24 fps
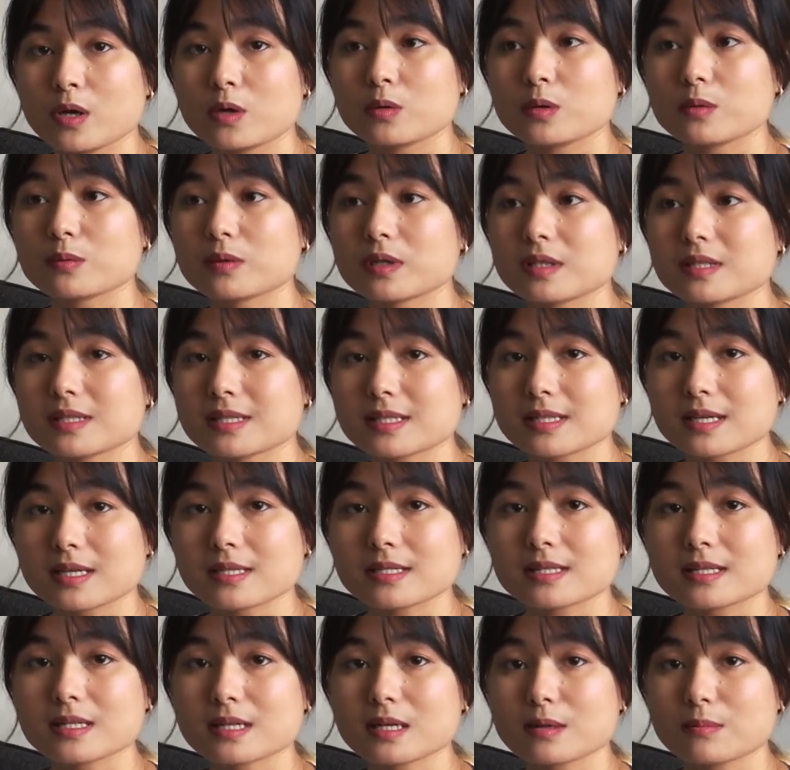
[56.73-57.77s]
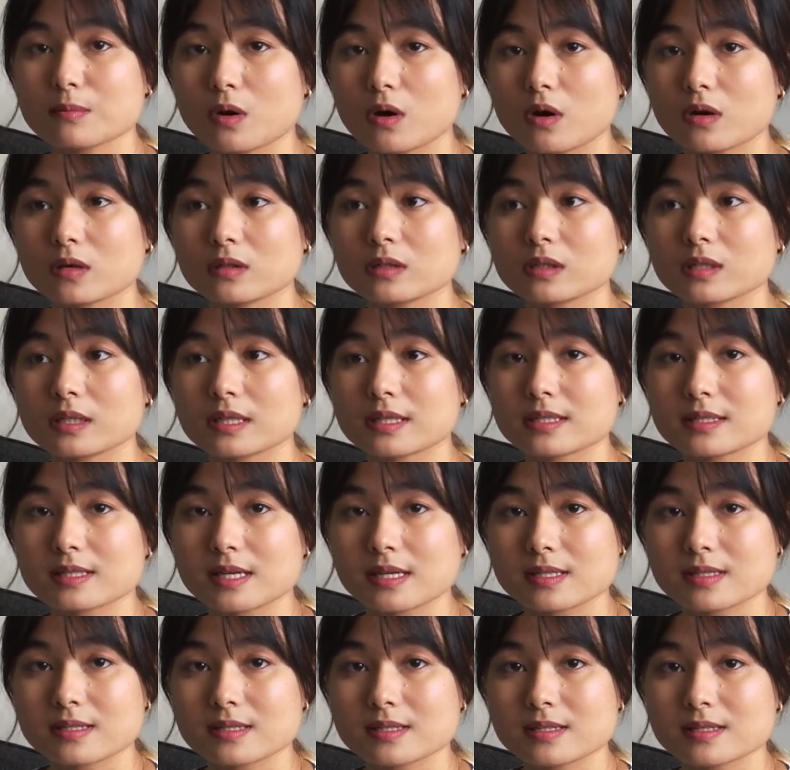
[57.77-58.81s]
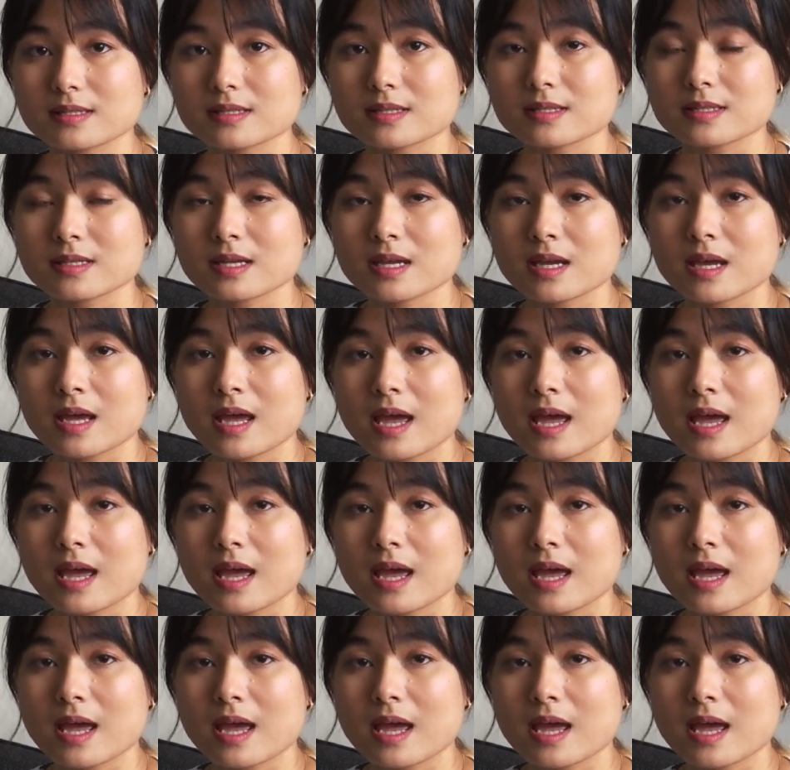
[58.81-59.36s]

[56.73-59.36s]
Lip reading: We were discussing among the contestants,